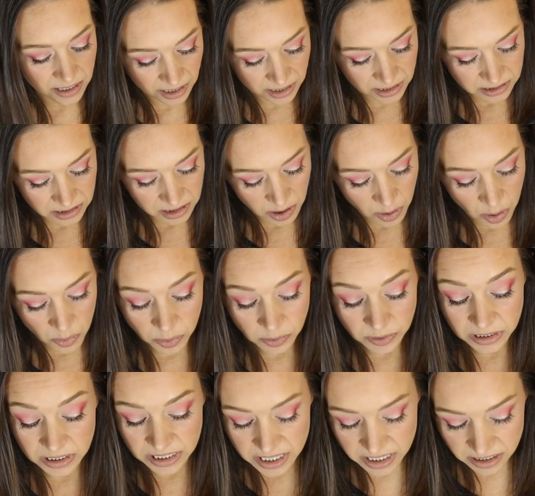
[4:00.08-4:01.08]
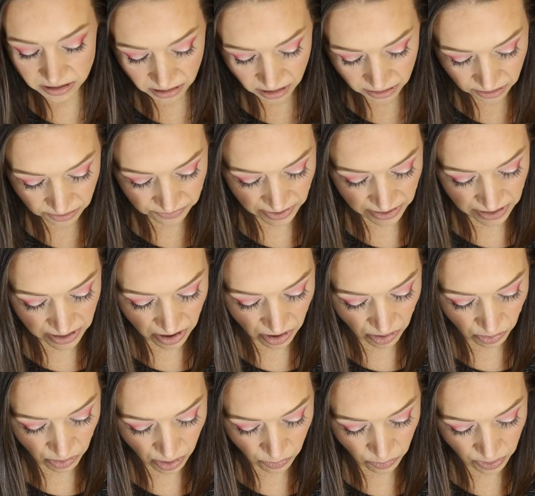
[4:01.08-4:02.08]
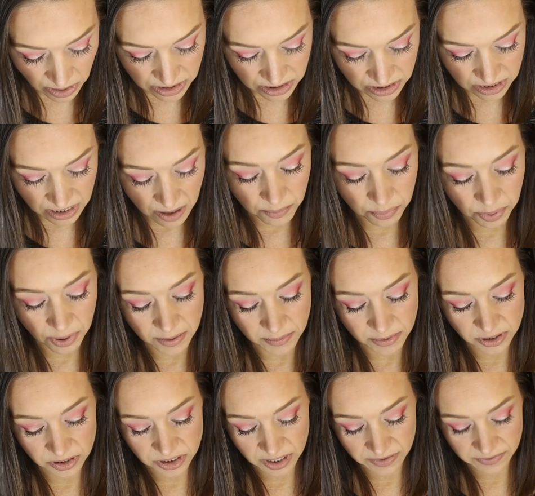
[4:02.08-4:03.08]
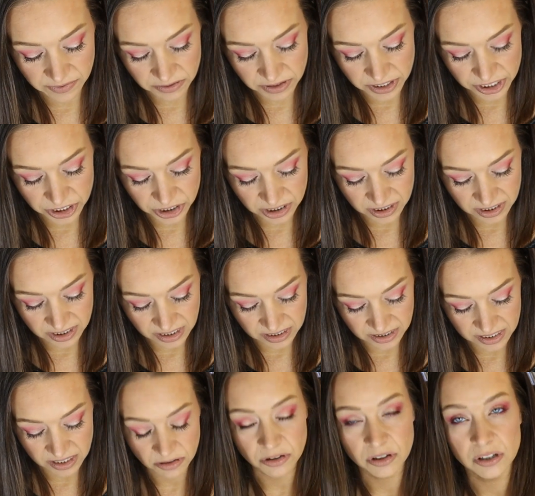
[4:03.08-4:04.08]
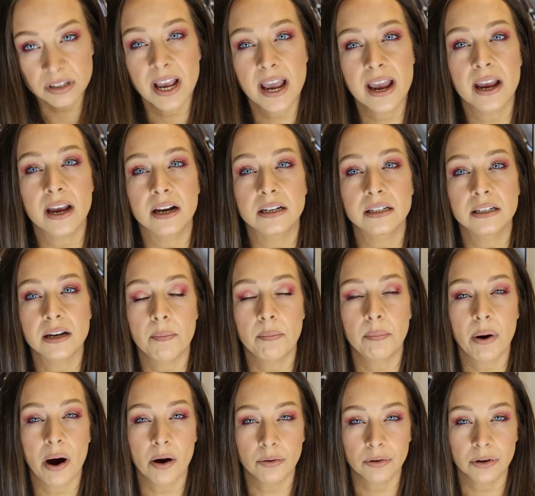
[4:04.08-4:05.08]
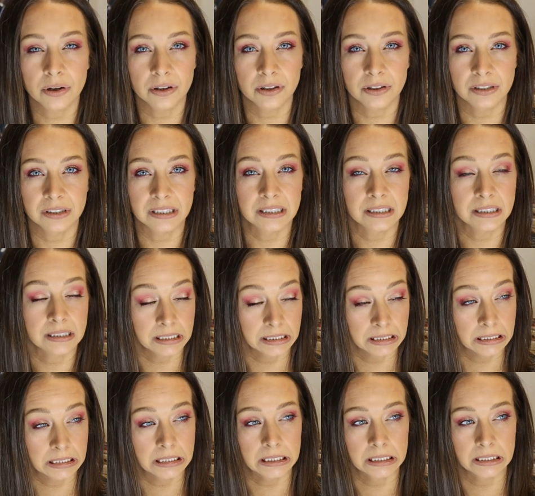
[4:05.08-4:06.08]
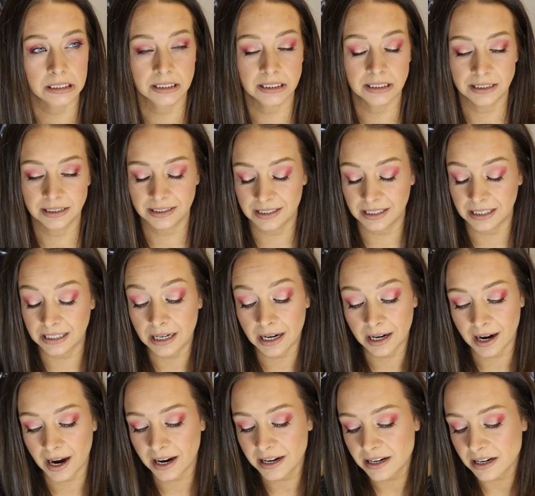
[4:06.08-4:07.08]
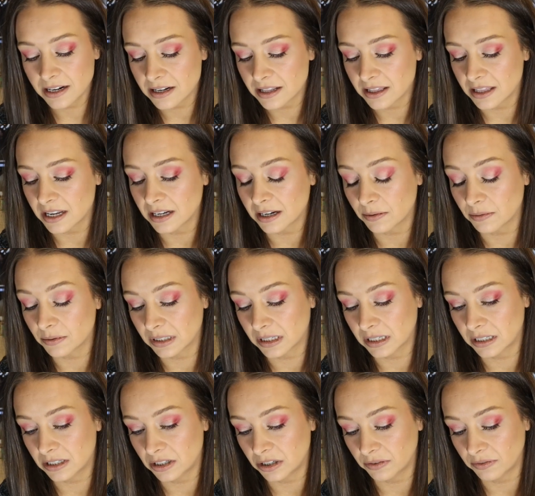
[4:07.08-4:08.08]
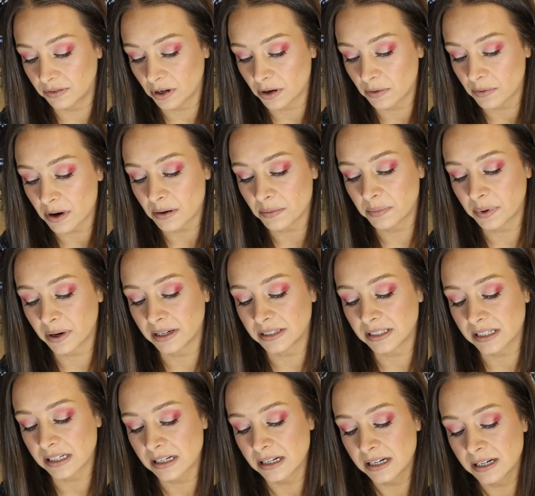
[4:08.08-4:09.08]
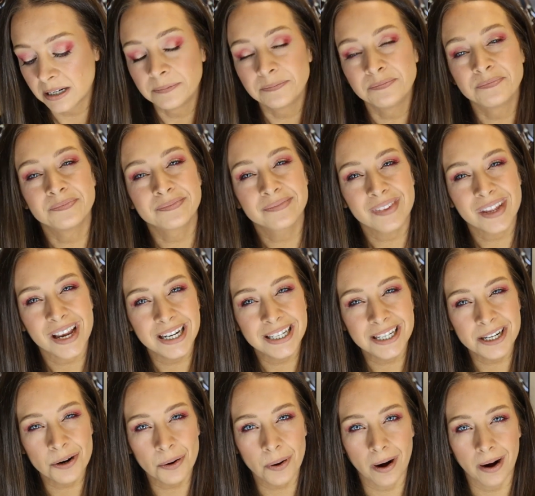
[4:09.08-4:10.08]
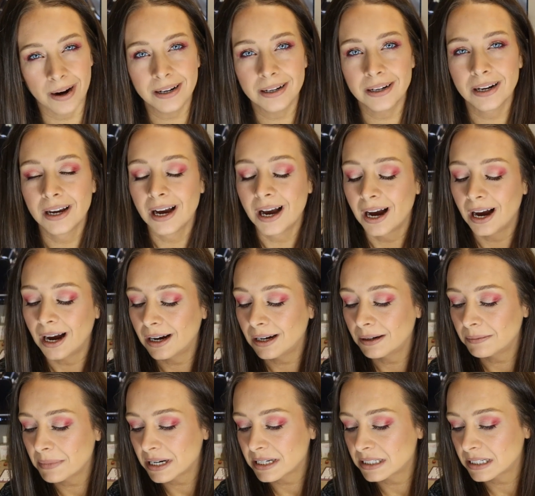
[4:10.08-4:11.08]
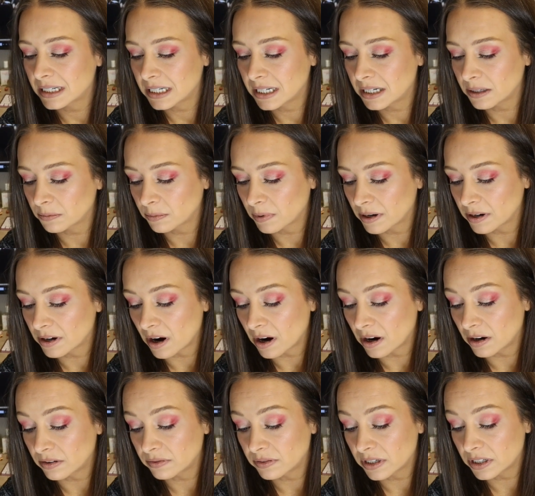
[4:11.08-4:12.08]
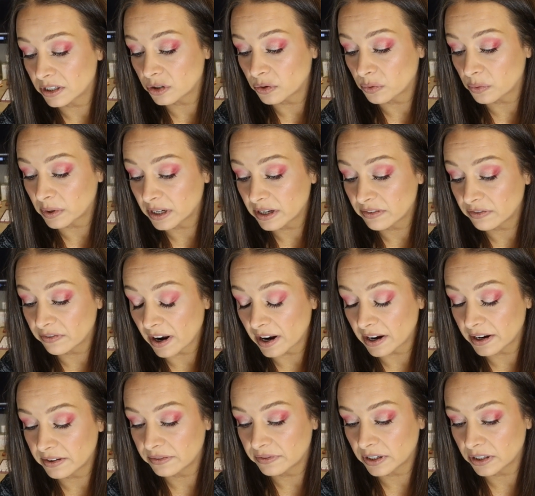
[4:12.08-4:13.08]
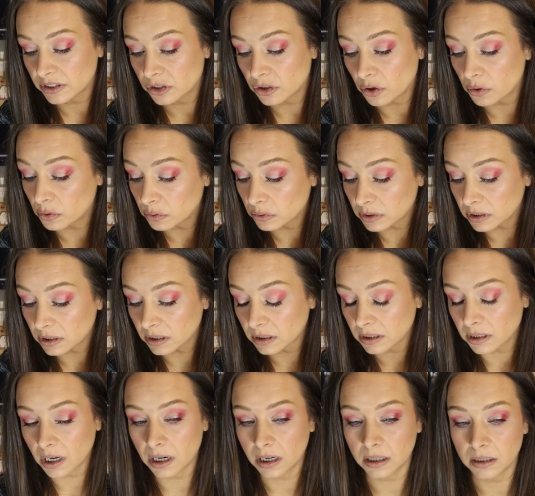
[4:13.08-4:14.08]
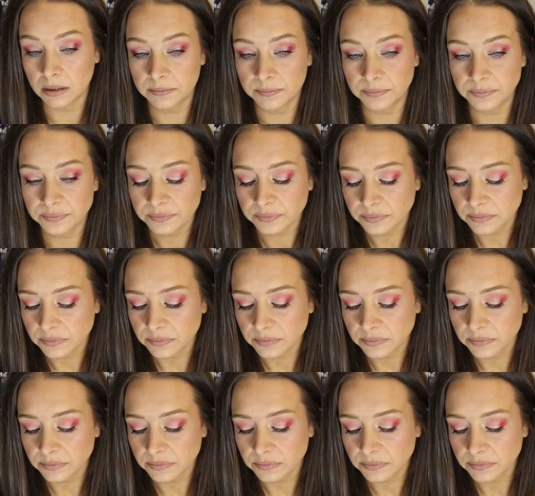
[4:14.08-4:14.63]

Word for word: next declutter video was primers, foundations, concealers, and powders. Yeah, I didn't think I was going to do very well, but I did all right. Um, I did get rid of twenty-five total. Um,